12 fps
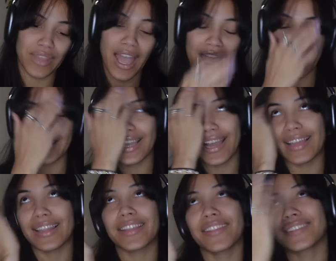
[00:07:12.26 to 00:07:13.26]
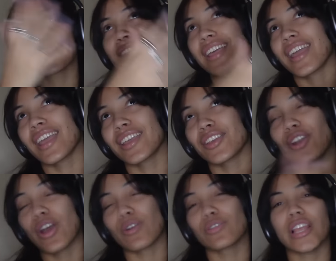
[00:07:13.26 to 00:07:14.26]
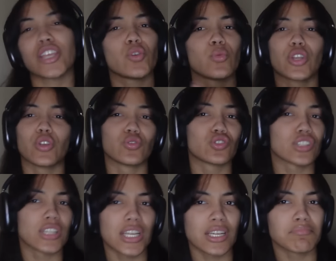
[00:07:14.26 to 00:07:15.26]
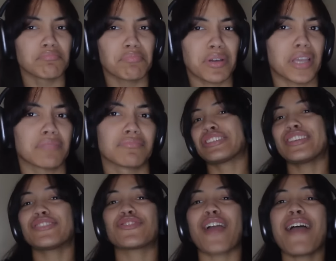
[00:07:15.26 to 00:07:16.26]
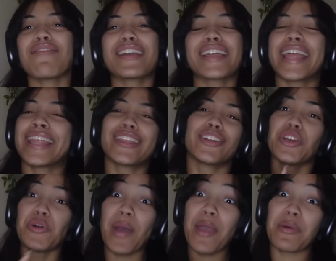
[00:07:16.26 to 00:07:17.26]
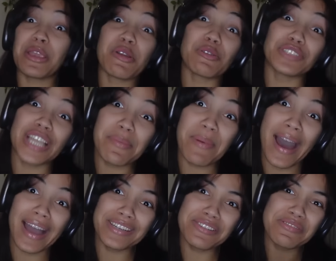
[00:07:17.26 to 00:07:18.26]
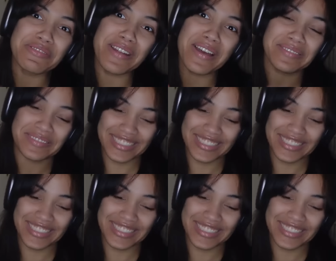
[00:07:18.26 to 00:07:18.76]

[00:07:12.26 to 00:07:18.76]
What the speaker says: Yeah, like that's a thing, you know, like you would usually. But she's driving in the new way where you don't check behind you, you know?